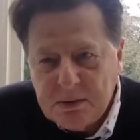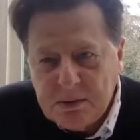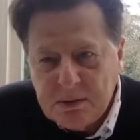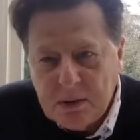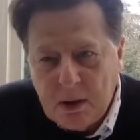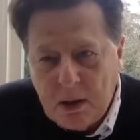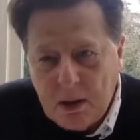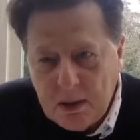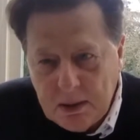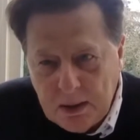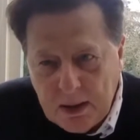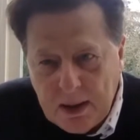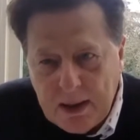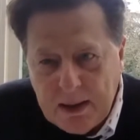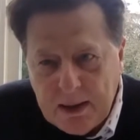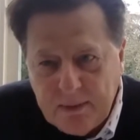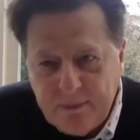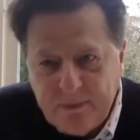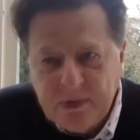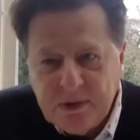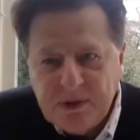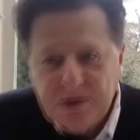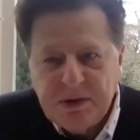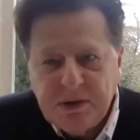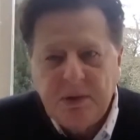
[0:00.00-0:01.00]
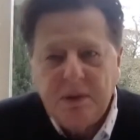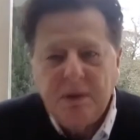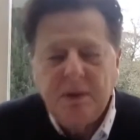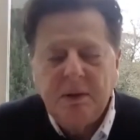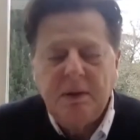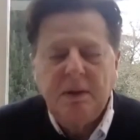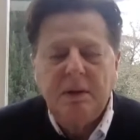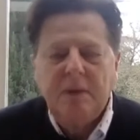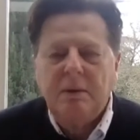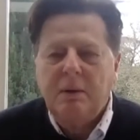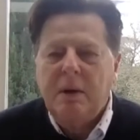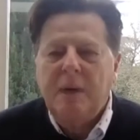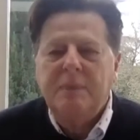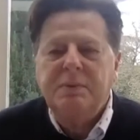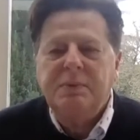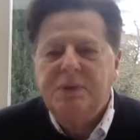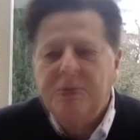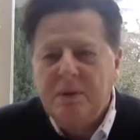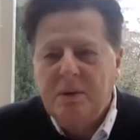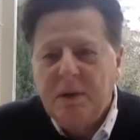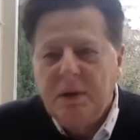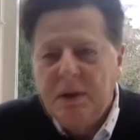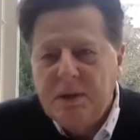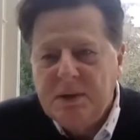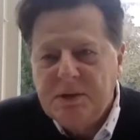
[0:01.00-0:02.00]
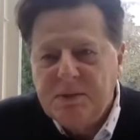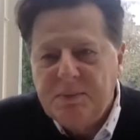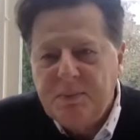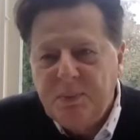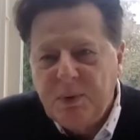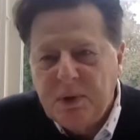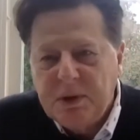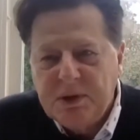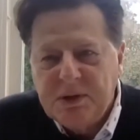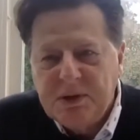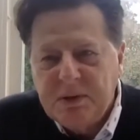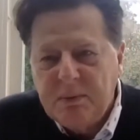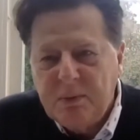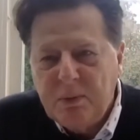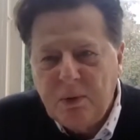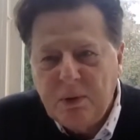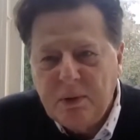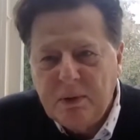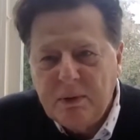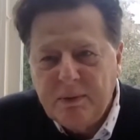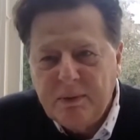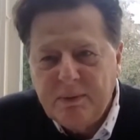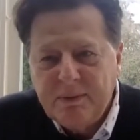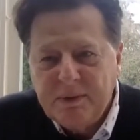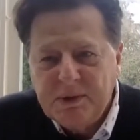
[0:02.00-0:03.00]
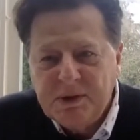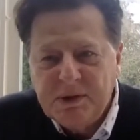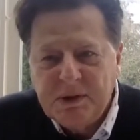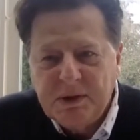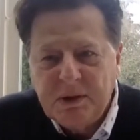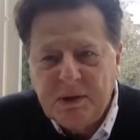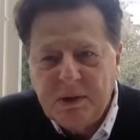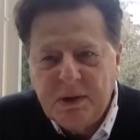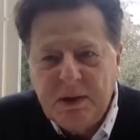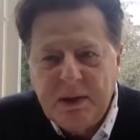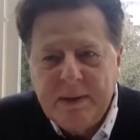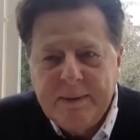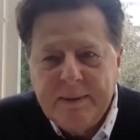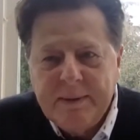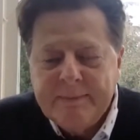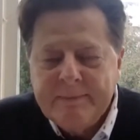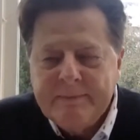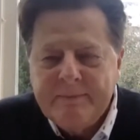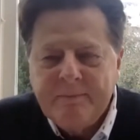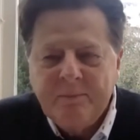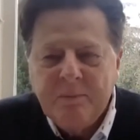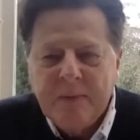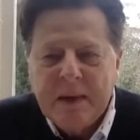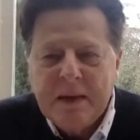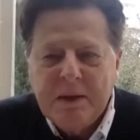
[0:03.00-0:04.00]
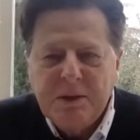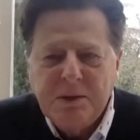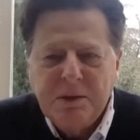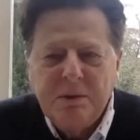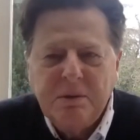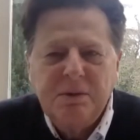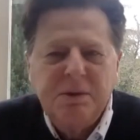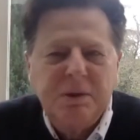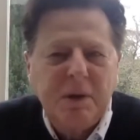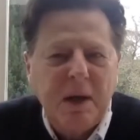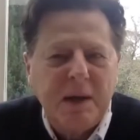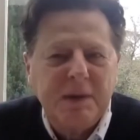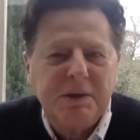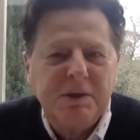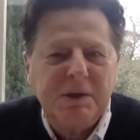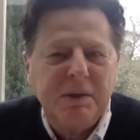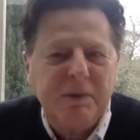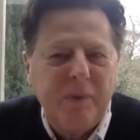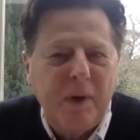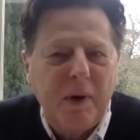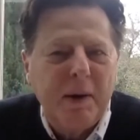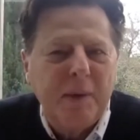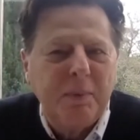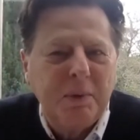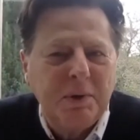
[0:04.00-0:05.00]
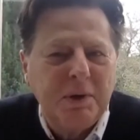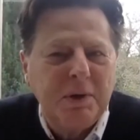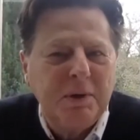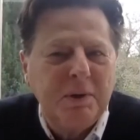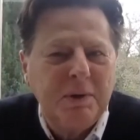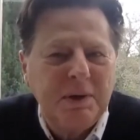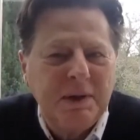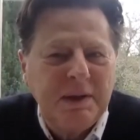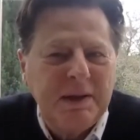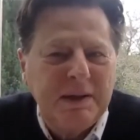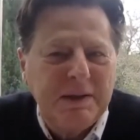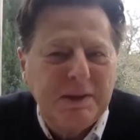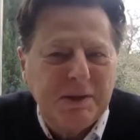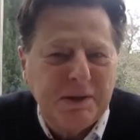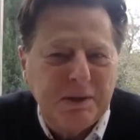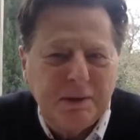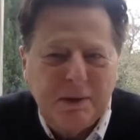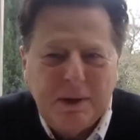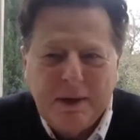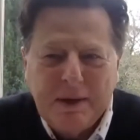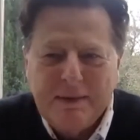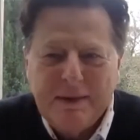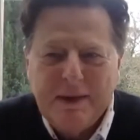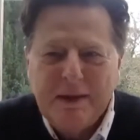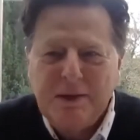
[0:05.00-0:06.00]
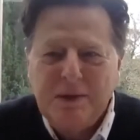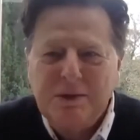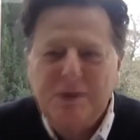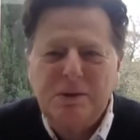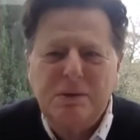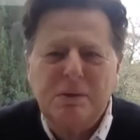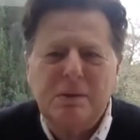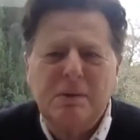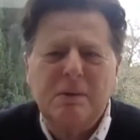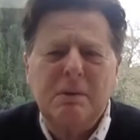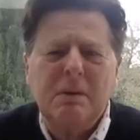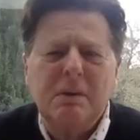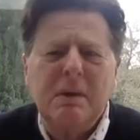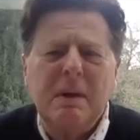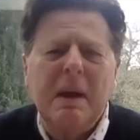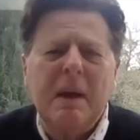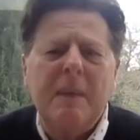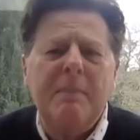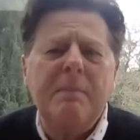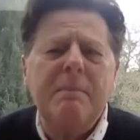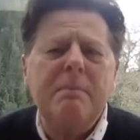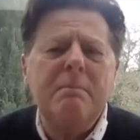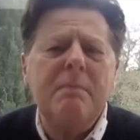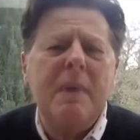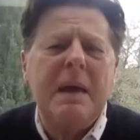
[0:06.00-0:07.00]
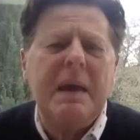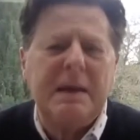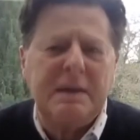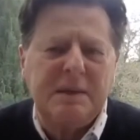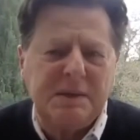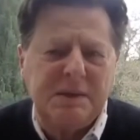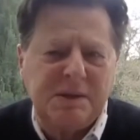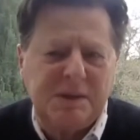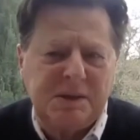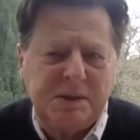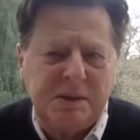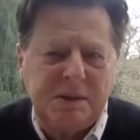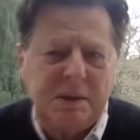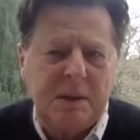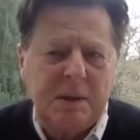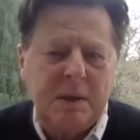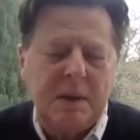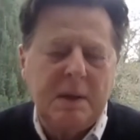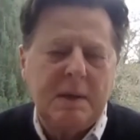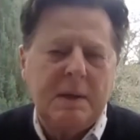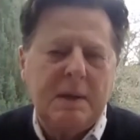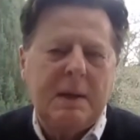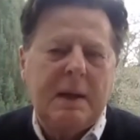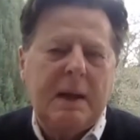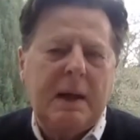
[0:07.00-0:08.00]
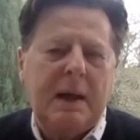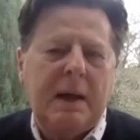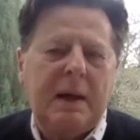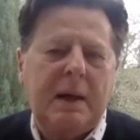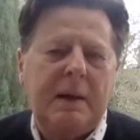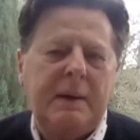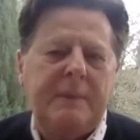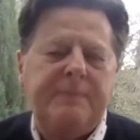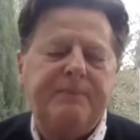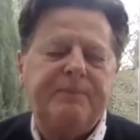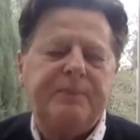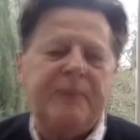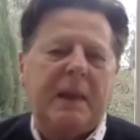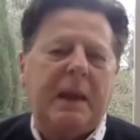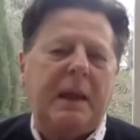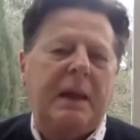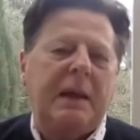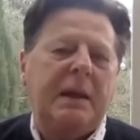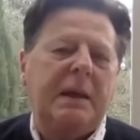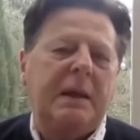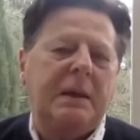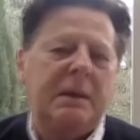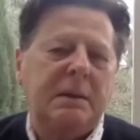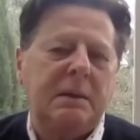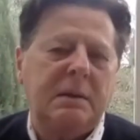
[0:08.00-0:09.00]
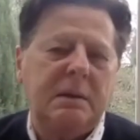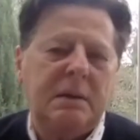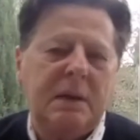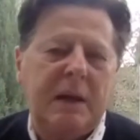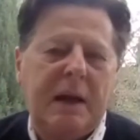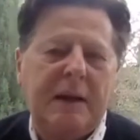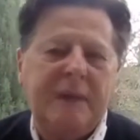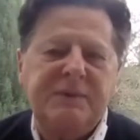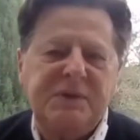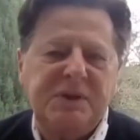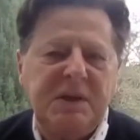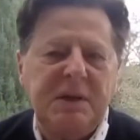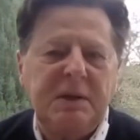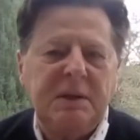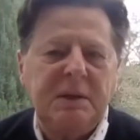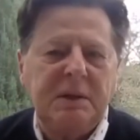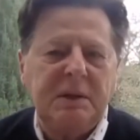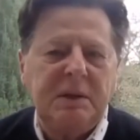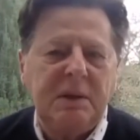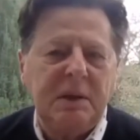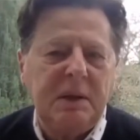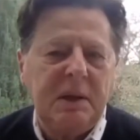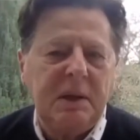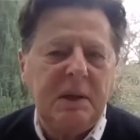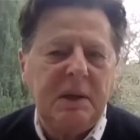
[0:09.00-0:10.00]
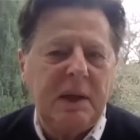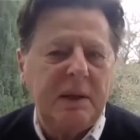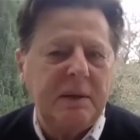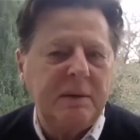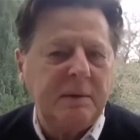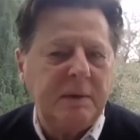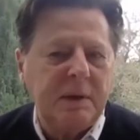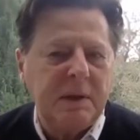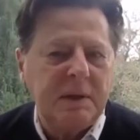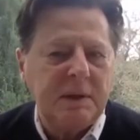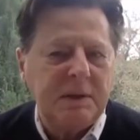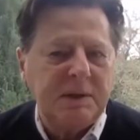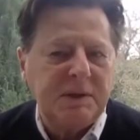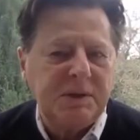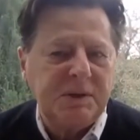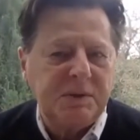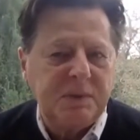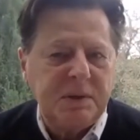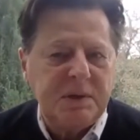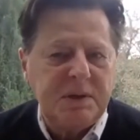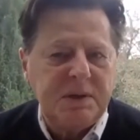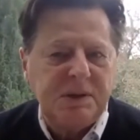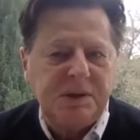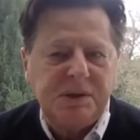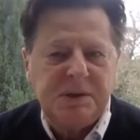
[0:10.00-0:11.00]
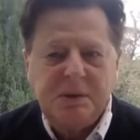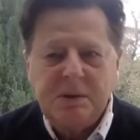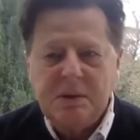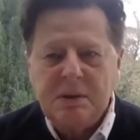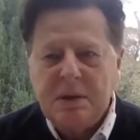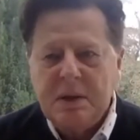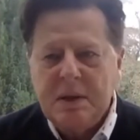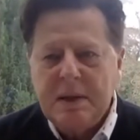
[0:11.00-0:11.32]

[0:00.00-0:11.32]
online facility, or I'm sorry, his bricks and mortar facility. So there's lots of opportunities here. It's immense. And I've seen it in other industries.